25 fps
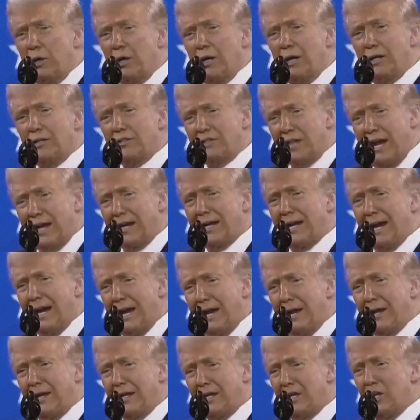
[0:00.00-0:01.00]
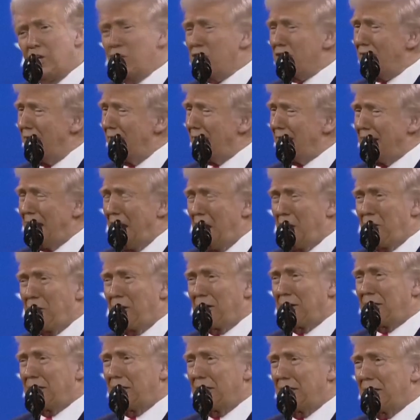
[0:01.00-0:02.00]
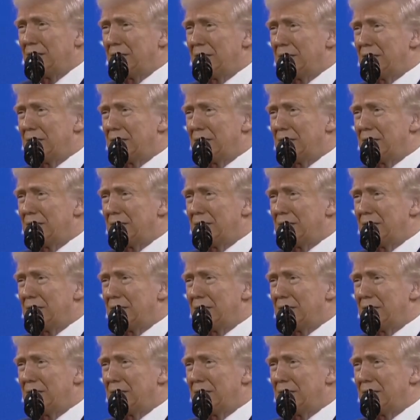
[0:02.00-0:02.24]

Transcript: It's that guy, he's a character.